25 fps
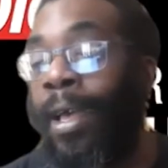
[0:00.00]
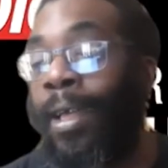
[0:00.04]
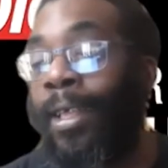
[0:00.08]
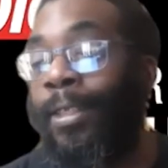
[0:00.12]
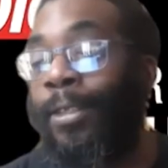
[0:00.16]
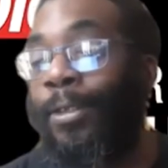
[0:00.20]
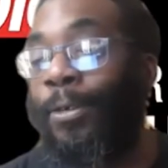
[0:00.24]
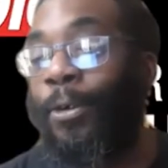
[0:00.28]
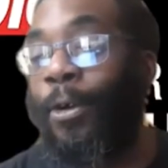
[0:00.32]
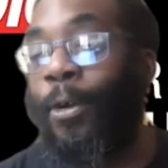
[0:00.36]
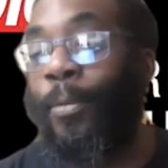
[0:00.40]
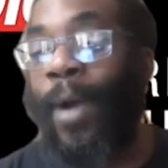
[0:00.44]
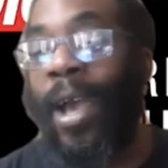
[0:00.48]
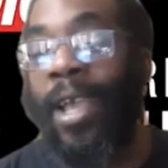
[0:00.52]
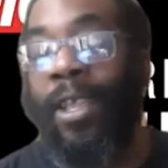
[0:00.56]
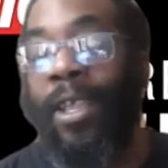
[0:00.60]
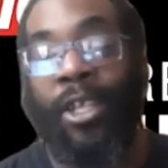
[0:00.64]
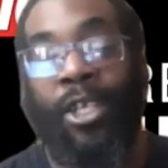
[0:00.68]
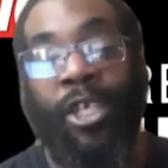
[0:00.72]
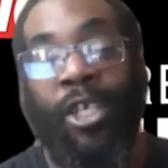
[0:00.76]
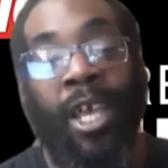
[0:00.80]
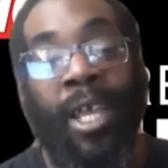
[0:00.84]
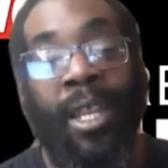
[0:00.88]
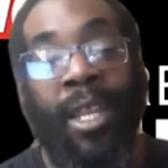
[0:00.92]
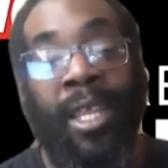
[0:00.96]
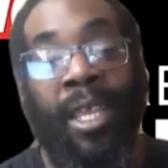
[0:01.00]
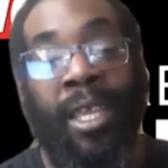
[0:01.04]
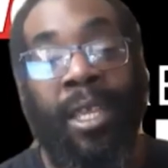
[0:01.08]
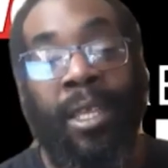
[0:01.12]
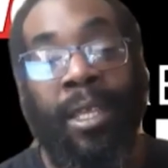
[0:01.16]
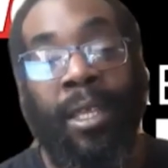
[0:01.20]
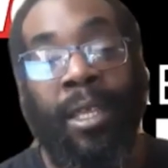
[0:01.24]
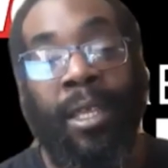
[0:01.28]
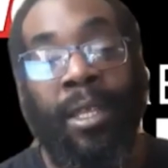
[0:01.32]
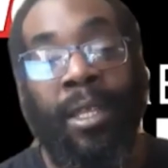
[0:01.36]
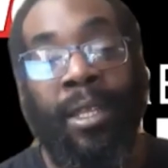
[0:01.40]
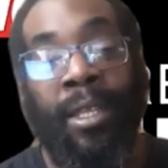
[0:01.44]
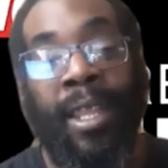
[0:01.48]
Talk about your journey,
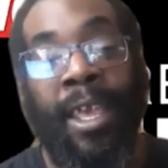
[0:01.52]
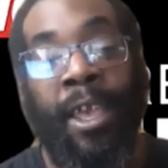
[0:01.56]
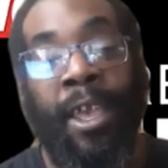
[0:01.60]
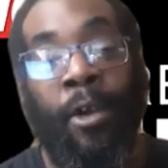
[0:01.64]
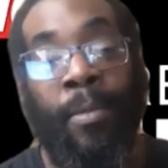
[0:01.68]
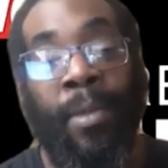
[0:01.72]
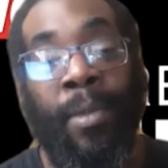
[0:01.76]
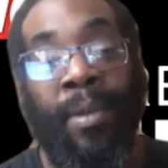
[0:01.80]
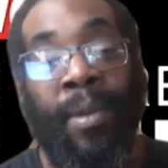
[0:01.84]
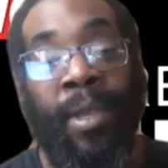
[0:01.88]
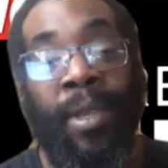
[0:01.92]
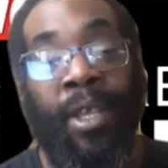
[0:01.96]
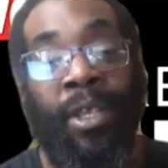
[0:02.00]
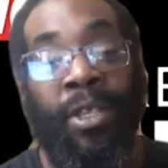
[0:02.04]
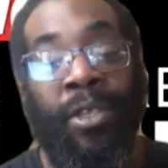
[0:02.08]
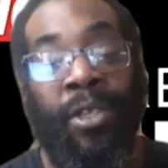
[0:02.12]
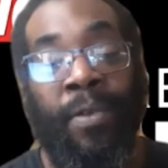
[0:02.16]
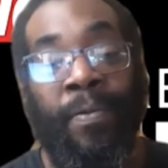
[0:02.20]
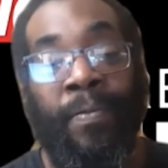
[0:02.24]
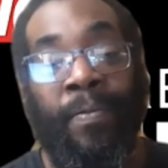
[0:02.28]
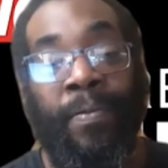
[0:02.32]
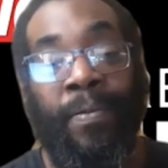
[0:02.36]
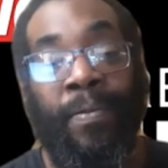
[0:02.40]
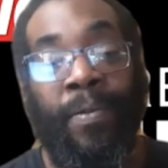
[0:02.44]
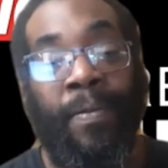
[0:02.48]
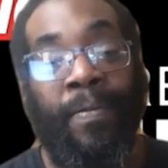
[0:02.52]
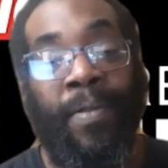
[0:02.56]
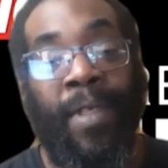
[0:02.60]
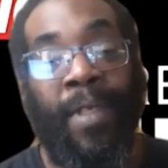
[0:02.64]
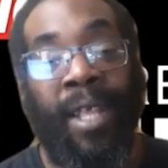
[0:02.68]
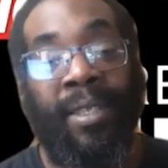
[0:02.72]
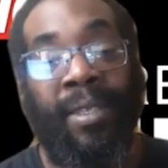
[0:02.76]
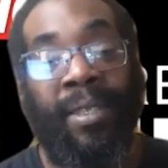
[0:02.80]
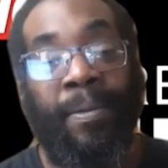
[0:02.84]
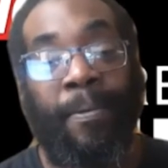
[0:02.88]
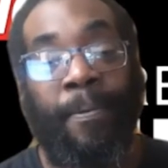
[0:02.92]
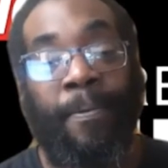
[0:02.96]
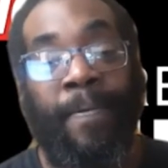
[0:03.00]
Naomi, because you've
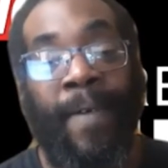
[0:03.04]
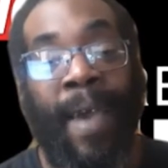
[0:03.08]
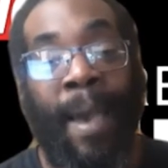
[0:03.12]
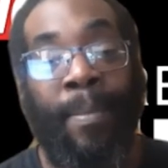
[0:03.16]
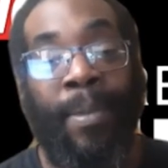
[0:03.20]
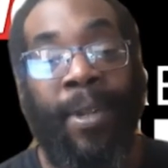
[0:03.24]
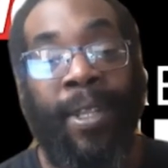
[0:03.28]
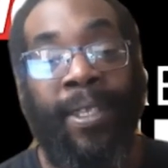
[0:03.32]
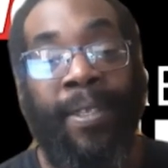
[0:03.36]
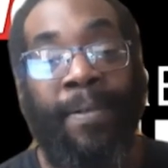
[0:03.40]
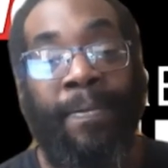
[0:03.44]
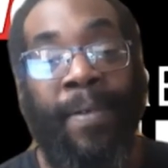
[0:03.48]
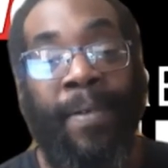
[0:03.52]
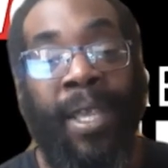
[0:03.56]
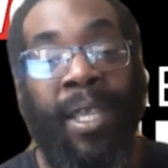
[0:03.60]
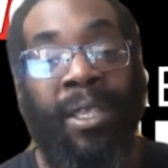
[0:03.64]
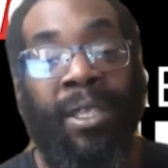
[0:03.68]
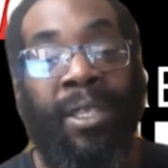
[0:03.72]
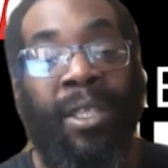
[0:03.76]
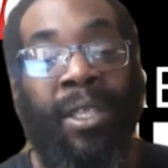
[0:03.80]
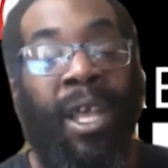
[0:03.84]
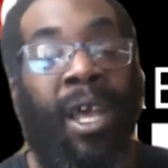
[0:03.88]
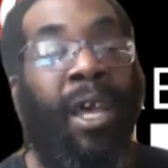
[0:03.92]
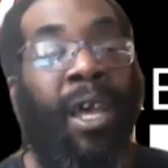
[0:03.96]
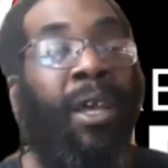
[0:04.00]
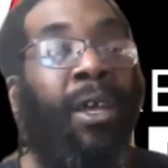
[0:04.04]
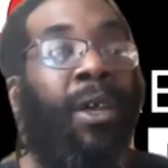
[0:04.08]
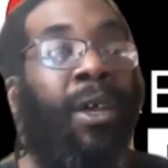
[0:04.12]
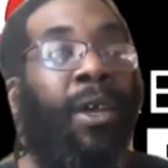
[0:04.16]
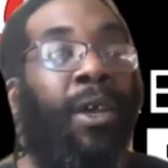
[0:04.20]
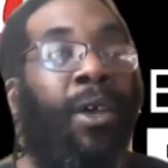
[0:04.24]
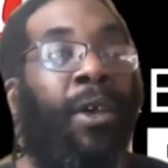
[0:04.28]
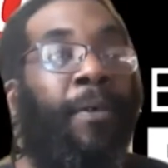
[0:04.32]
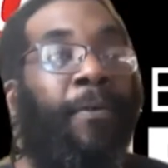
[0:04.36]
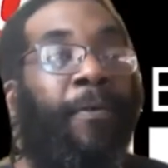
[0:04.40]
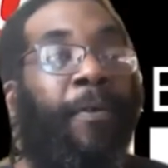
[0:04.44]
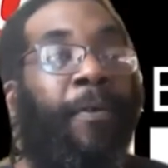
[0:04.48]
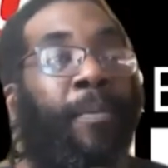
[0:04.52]
done some fabulous things that,
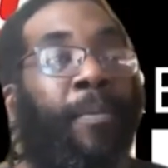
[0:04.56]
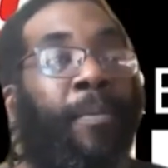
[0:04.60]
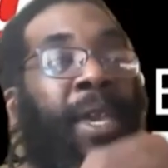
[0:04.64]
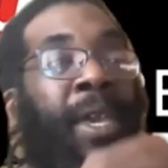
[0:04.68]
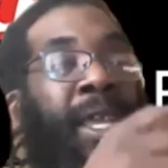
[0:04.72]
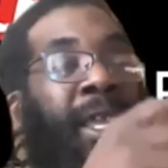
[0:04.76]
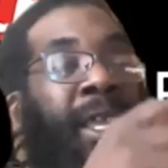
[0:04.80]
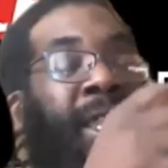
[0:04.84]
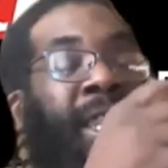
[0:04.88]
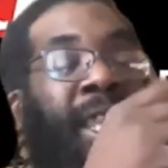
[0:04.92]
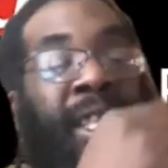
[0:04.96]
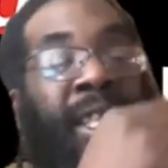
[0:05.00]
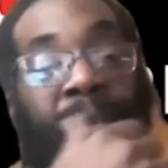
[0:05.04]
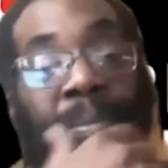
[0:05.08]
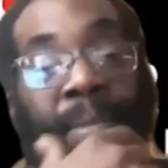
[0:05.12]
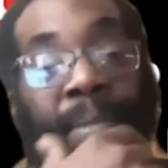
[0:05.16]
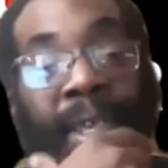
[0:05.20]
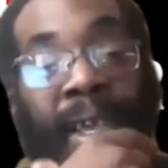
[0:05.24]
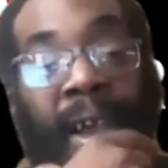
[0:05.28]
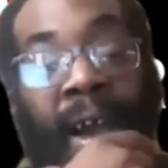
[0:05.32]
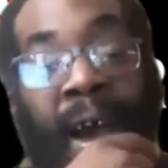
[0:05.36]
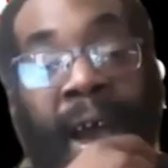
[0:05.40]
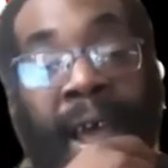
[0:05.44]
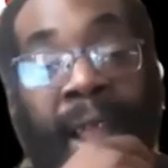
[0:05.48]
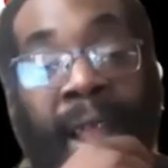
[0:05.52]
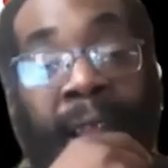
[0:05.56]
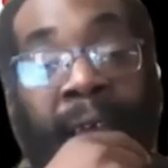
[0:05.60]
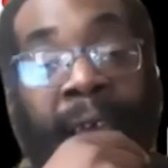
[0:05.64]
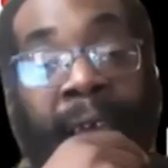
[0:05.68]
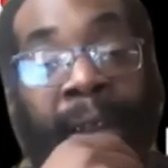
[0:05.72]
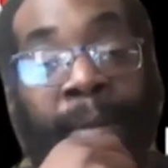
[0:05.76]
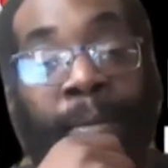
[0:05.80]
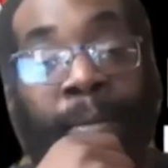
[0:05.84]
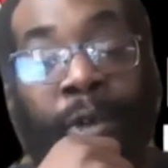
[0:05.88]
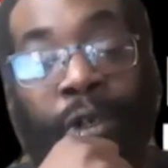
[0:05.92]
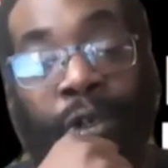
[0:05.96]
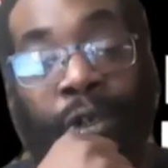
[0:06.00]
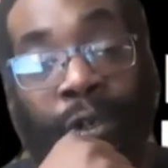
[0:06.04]
for me, need to be highlighted.
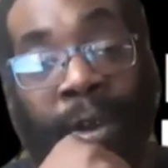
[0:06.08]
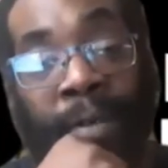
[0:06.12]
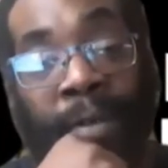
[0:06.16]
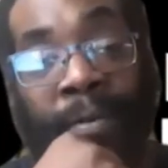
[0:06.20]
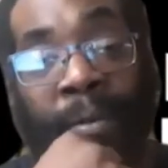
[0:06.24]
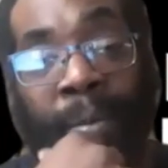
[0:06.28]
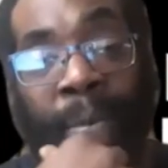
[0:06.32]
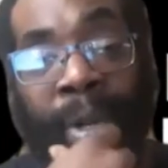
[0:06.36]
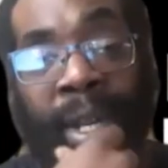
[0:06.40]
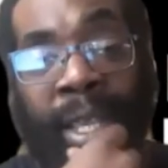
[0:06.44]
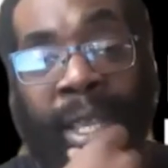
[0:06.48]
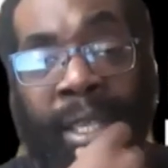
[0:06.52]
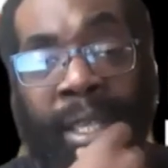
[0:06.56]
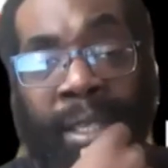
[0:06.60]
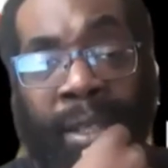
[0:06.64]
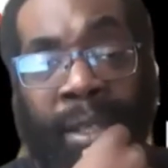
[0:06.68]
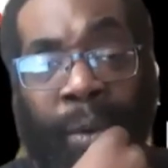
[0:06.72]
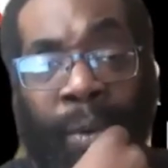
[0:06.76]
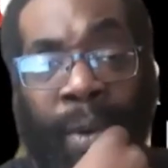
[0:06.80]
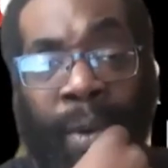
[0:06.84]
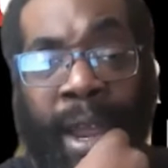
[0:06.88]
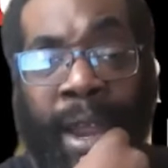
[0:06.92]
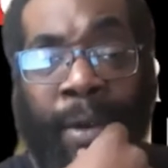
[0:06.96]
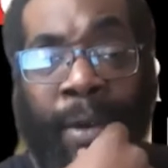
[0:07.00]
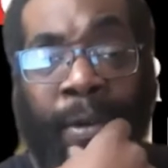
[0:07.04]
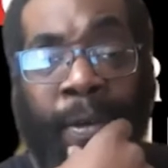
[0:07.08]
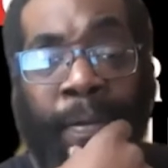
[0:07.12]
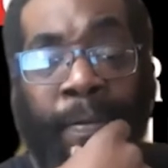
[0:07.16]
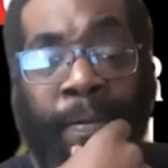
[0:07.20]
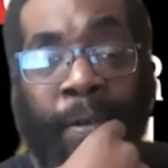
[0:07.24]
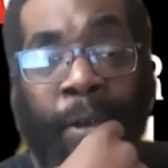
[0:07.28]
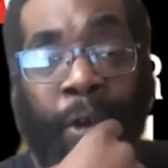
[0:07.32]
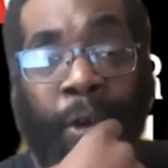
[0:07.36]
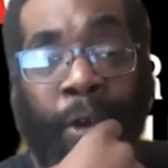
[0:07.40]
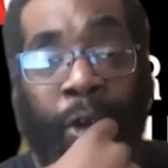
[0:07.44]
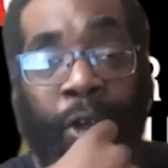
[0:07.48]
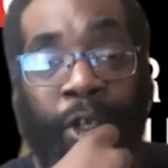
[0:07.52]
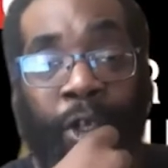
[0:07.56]
I'm not sure everybody's aware of
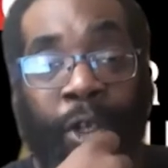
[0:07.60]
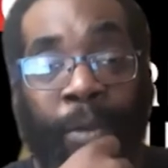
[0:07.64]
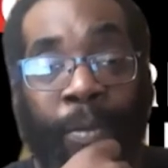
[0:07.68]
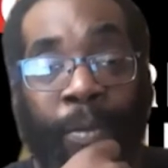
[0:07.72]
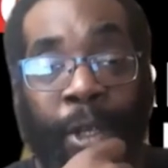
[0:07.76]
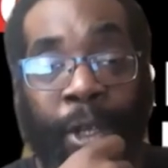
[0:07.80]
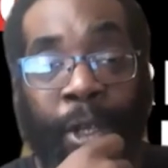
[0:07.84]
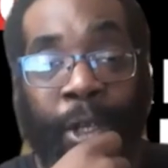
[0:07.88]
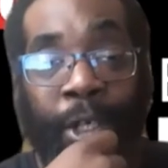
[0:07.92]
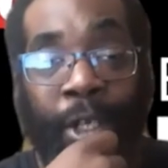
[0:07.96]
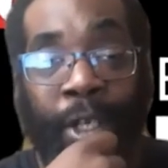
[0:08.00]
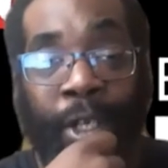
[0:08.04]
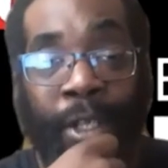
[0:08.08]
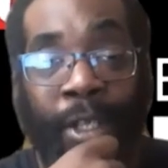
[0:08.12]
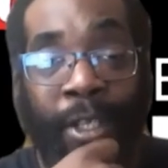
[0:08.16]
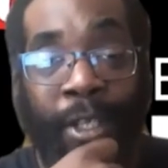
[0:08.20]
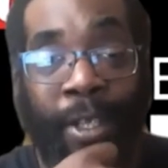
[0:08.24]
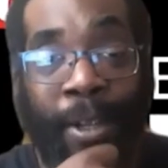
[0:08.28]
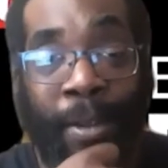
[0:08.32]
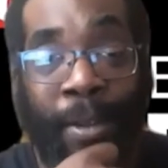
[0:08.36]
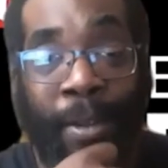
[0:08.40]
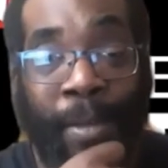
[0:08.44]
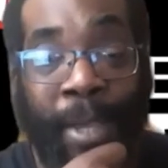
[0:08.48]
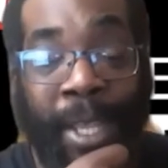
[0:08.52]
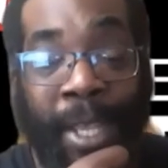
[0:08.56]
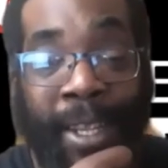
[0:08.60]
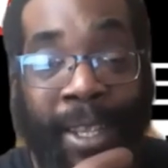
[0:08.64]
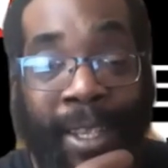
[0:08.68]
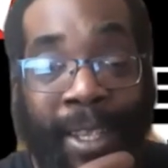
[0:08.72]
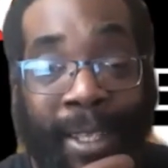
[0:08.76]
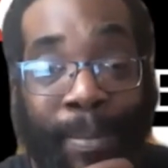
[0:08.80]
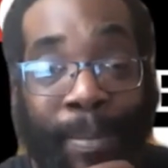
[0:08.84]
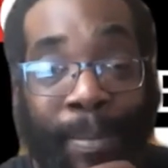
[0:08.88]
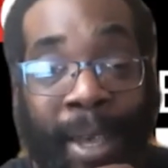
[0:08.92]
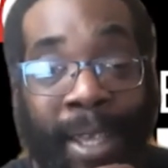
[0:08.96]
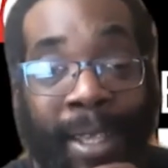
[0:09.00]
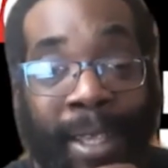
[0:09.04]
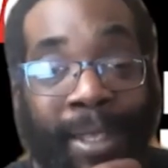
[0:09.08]
your contribution to the media
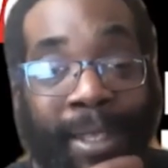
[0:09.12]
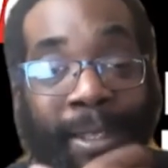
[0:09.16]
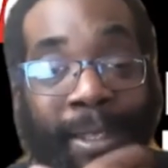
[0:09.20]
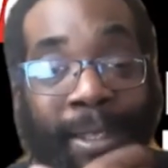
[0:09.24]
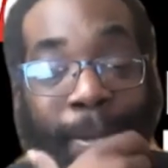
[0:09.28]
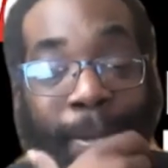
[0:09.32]
space.